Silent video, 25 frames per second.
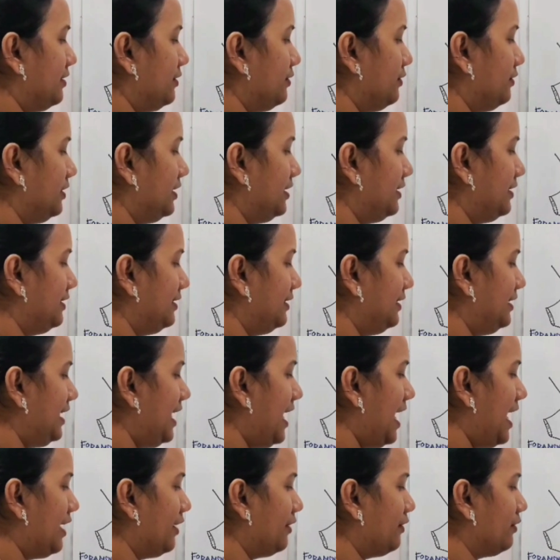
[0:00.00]
So this is the
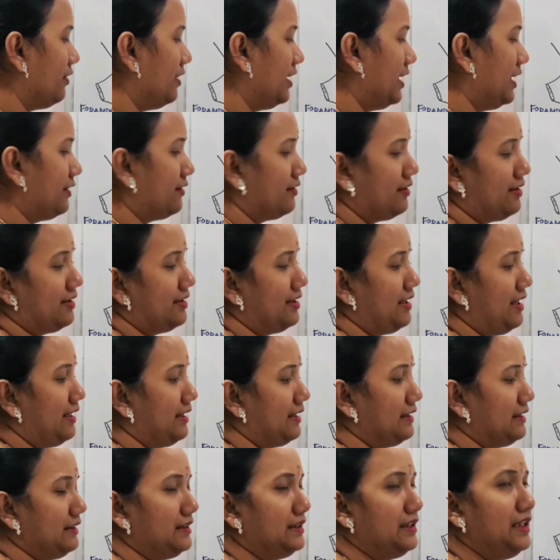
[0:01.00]
anterolateral
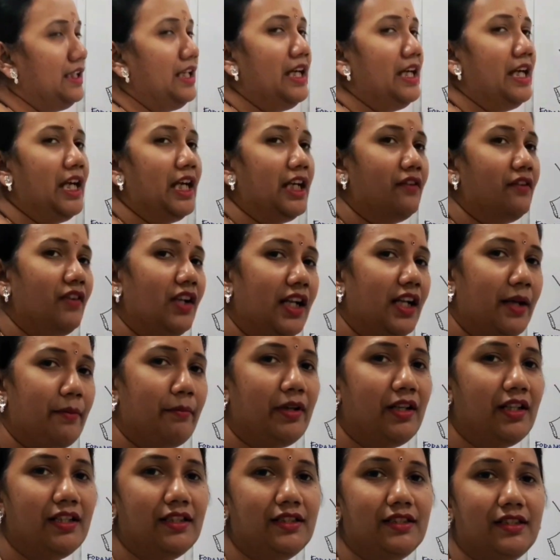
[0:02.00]
sulcus. It will
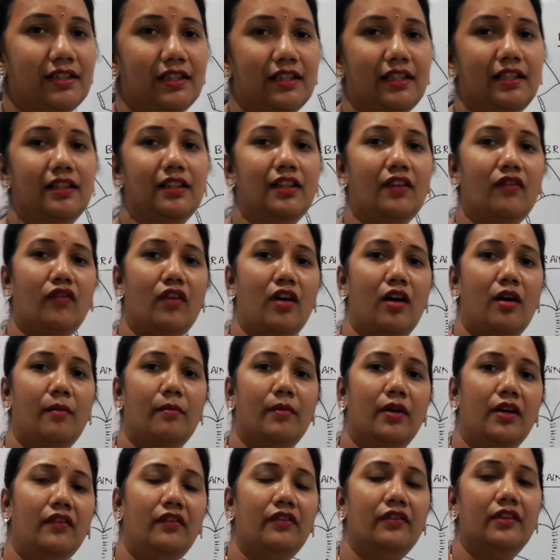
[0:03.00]
emerge in the
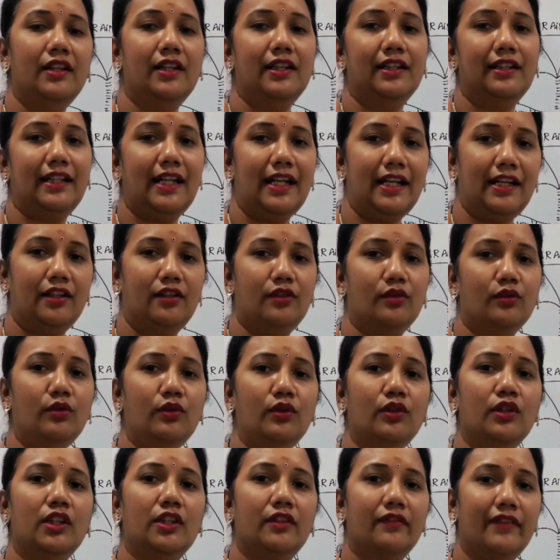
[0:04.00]
form of 10
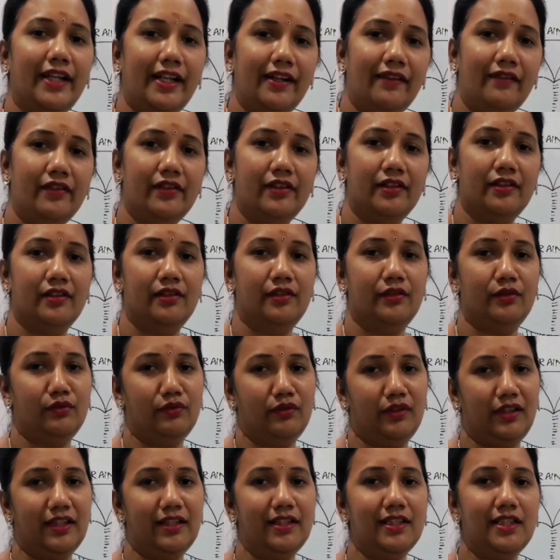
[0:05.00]
to 12
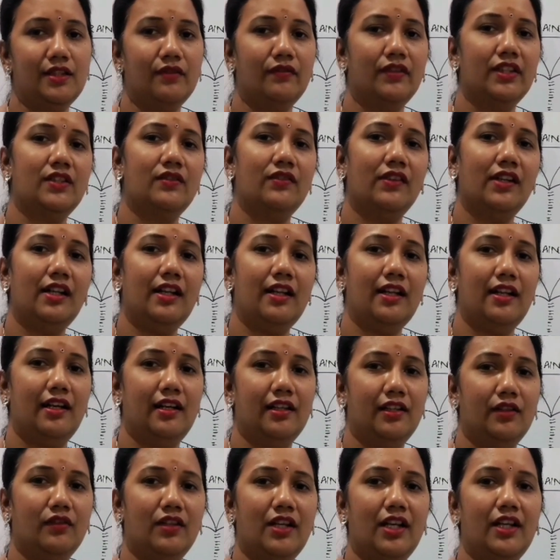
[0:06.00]
rootlets which
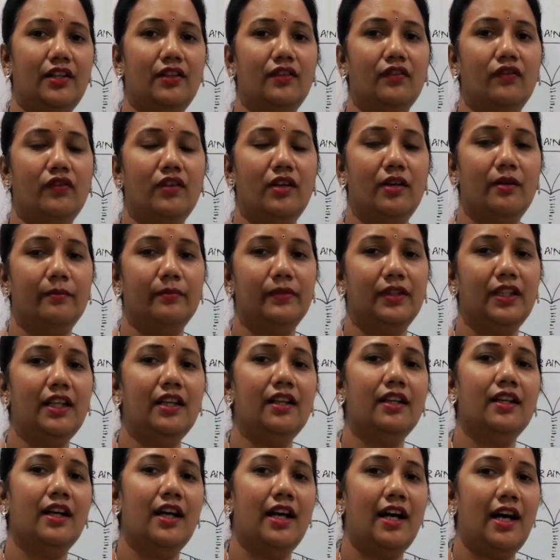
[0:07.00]
will unite to form
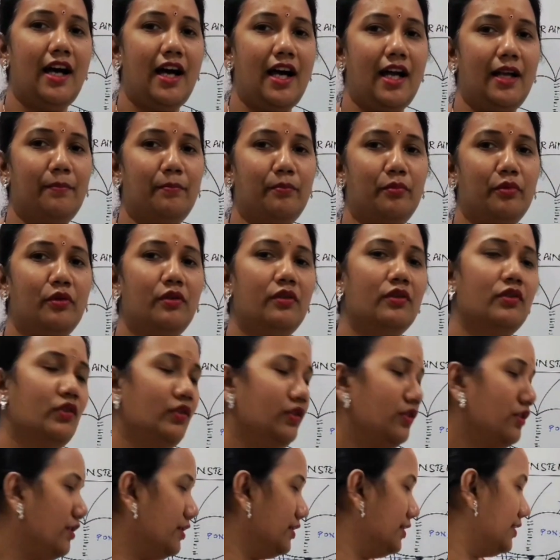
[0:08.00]
the
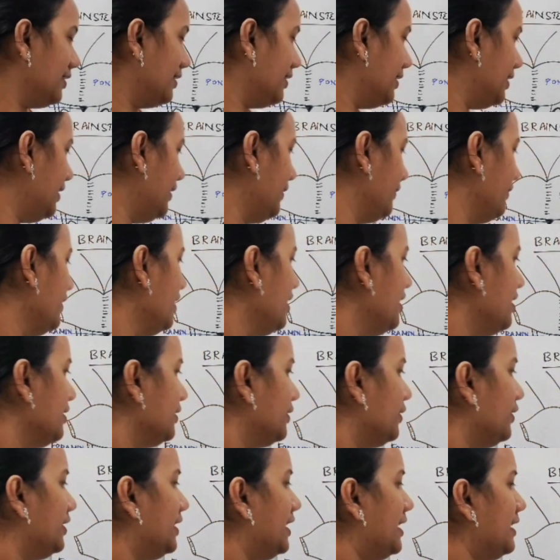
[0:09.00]
hypoglossal nerve.
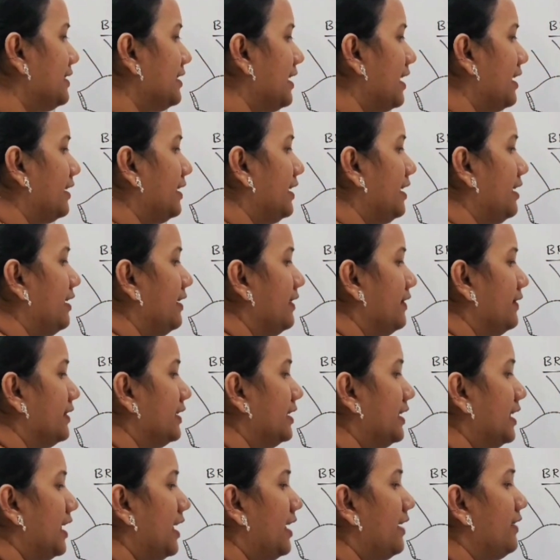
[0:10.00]
So these are the
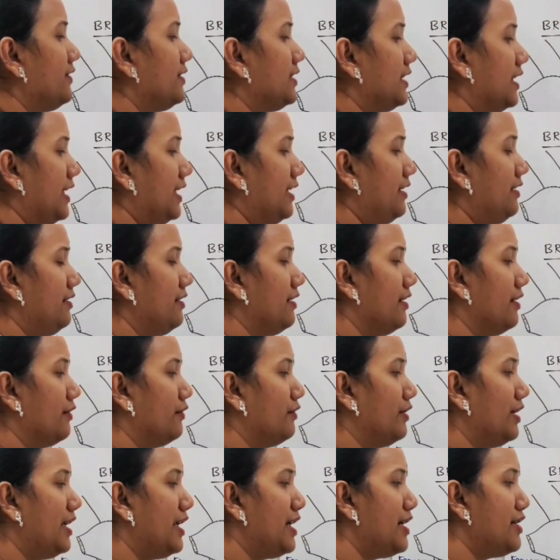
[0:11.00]
nerves in
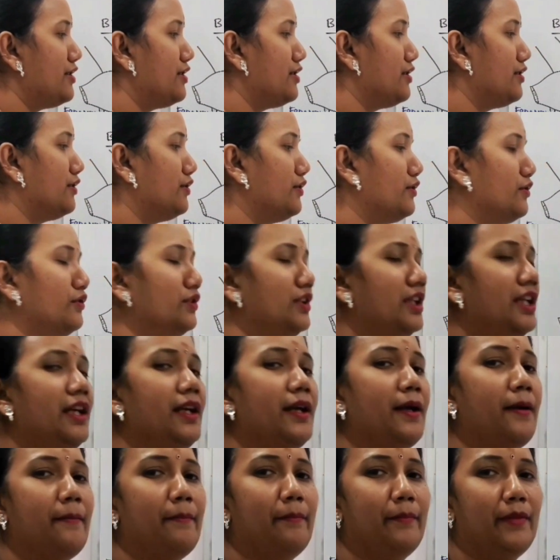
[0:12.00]
relation to the
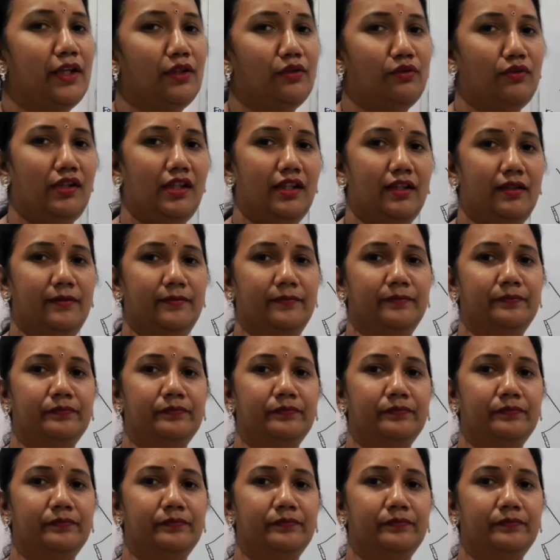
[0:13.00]
medulla.